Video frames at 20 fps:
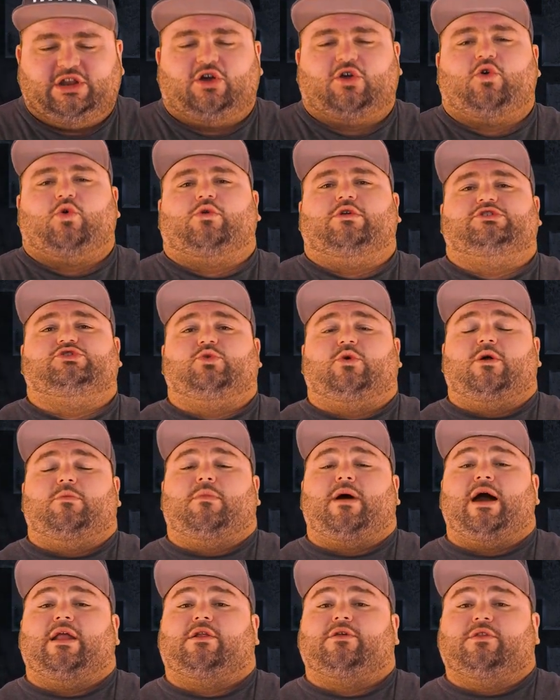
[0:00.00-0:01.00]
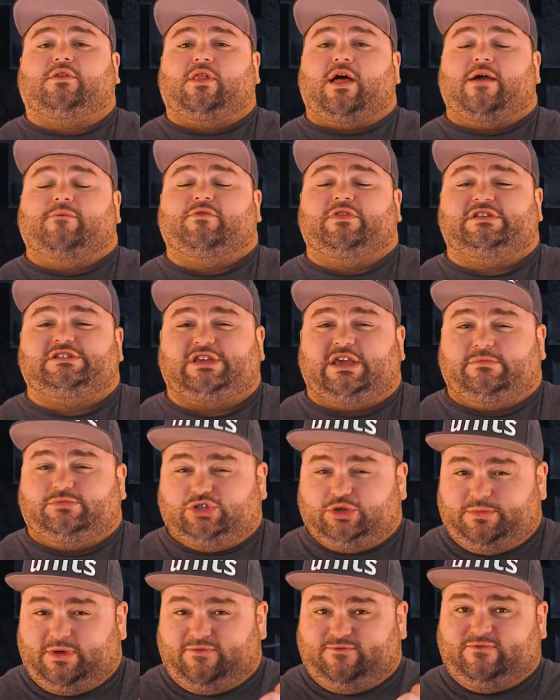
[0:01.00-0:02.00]
According to our model, the line for this game
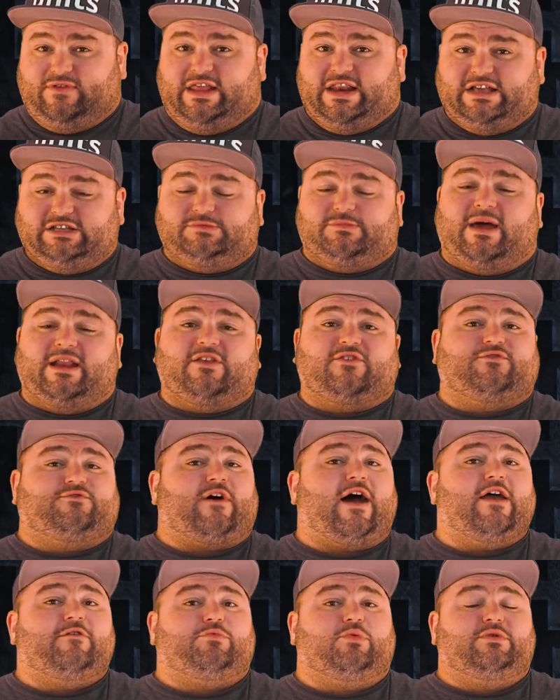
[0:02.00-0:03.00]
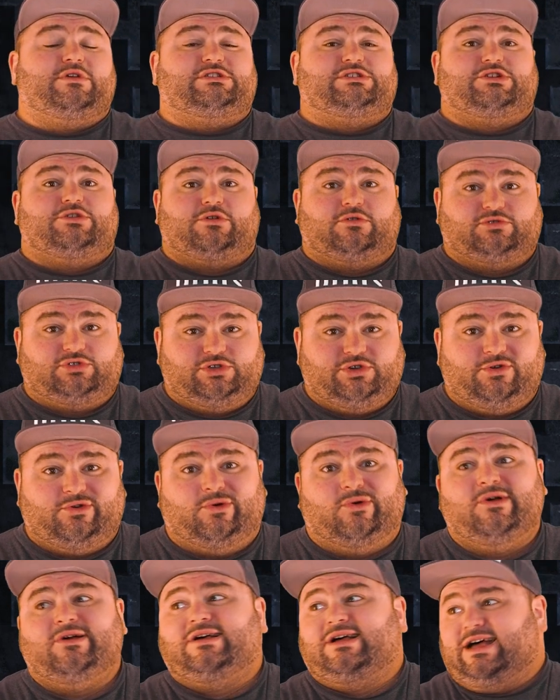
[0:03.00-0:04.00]
should be Phoenix -5.02.
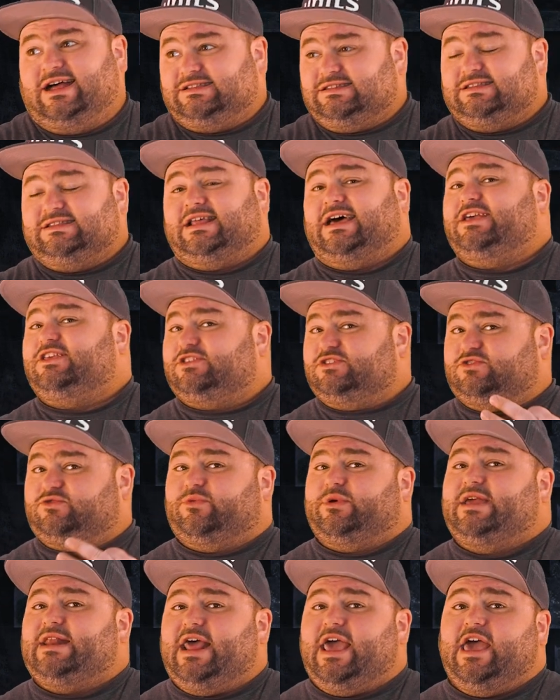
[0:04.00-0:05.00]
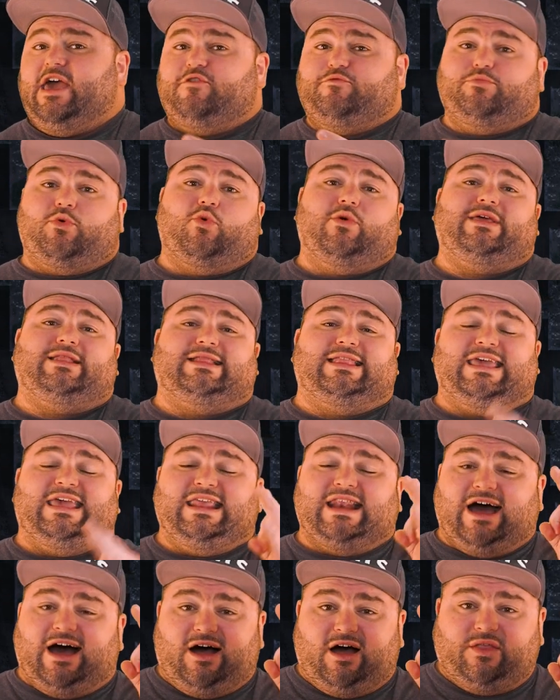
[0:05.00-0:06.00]
That's a nice 3.5-point
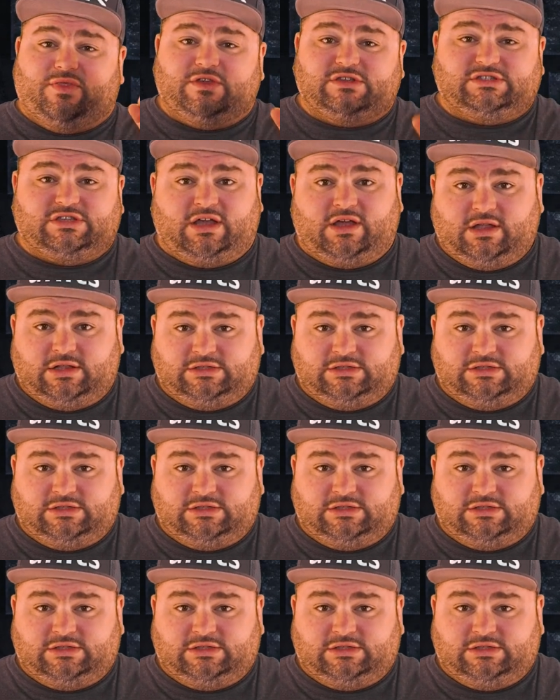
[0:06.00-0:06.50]
lean on the Suns.